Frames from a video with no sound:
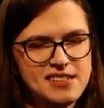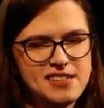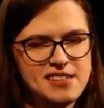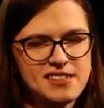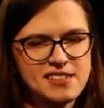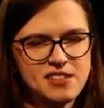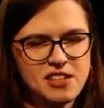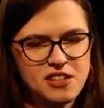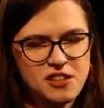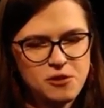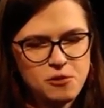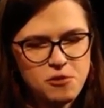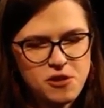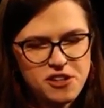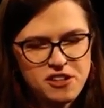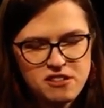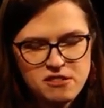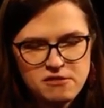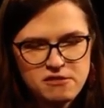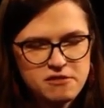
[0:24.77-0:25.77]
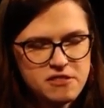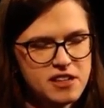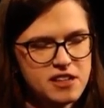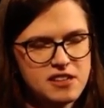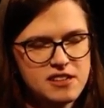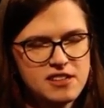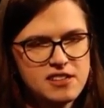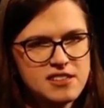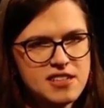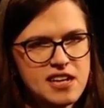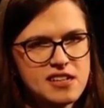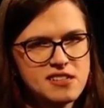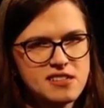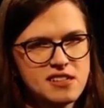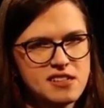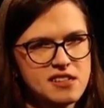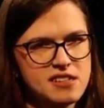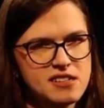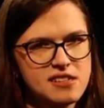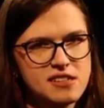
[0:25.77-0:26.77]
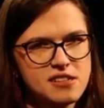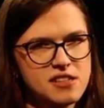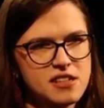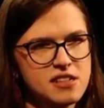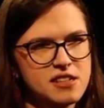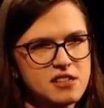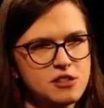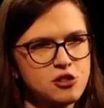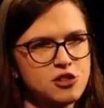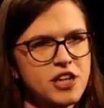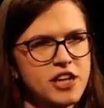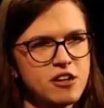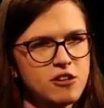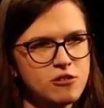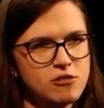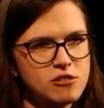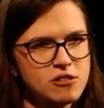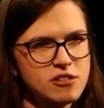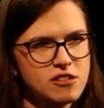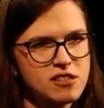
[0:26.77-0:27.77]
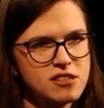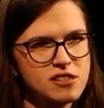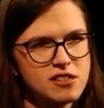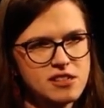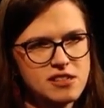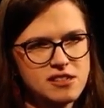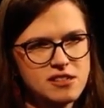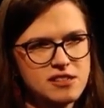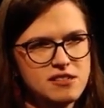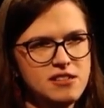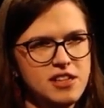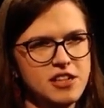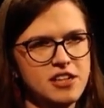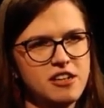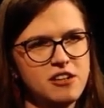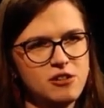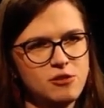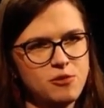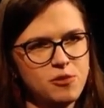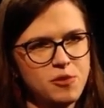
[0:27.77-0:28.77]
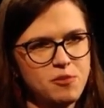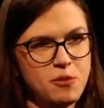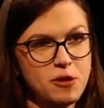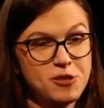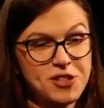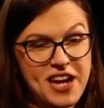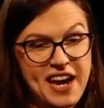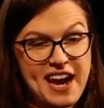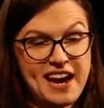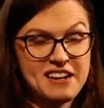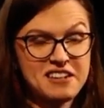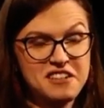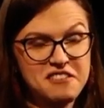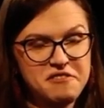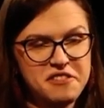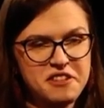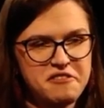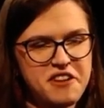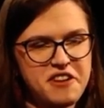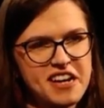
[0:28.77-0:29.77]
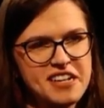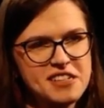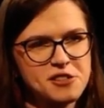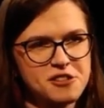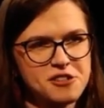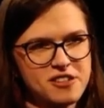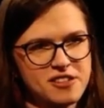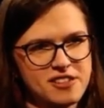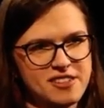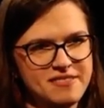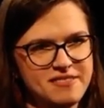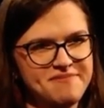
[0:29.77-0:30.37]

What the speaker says: is one of Tesla's shareholders and, most active advisors.